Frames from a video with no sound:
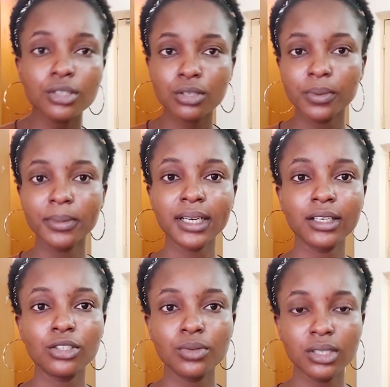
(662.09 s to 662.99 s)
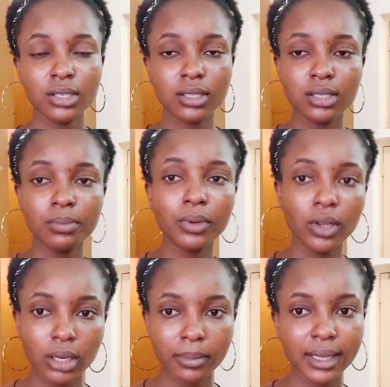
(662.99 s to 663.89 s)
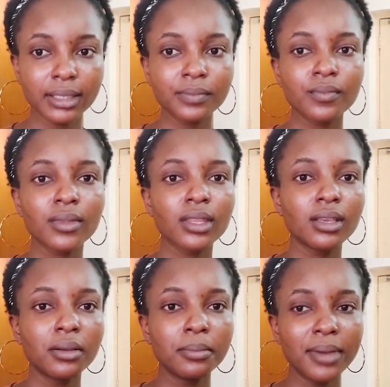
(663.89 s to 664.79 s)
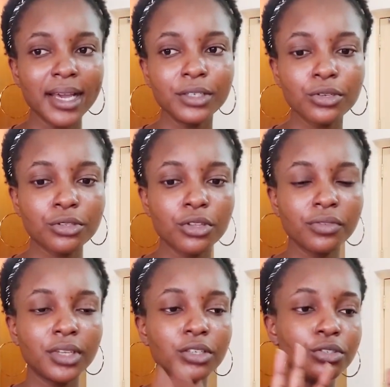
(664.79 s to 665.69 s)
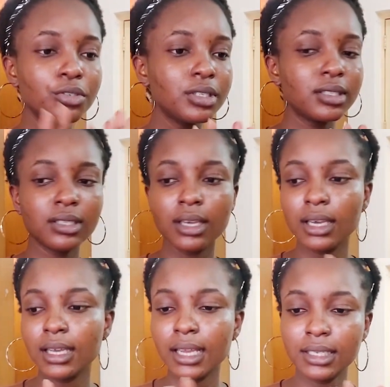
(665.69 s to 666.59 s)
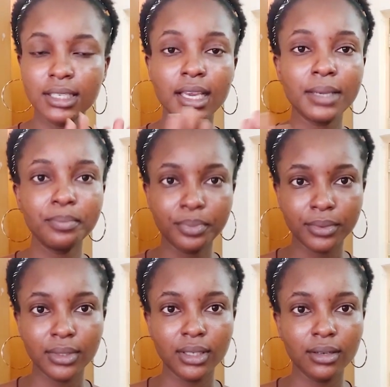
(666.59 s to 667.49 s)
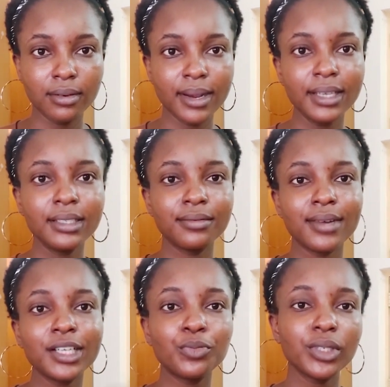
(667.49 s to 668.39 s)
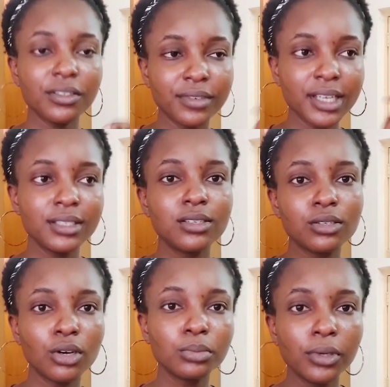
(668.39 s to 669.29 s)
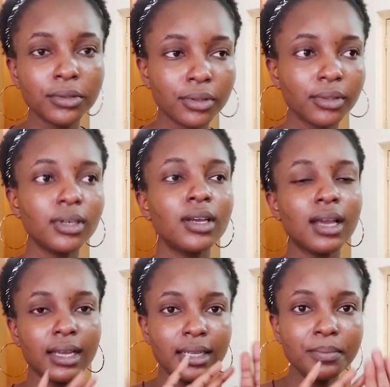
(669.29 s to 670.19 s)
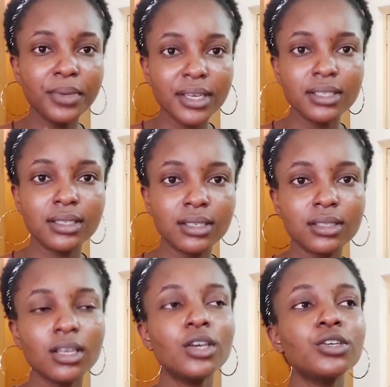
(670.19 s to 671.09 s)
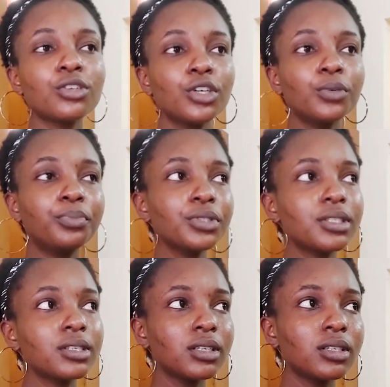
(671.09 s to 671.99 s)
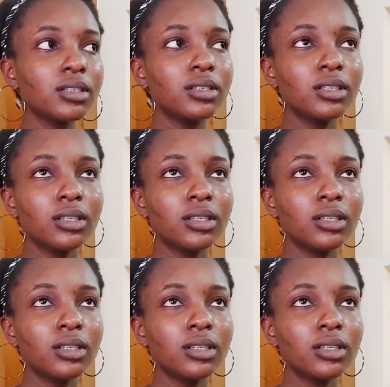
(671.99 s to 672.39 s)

the supermarket, you see the Ziploc bag, buy those stuff, then use a tape, right? Write whatever it is ogbono and then paste it. So you put the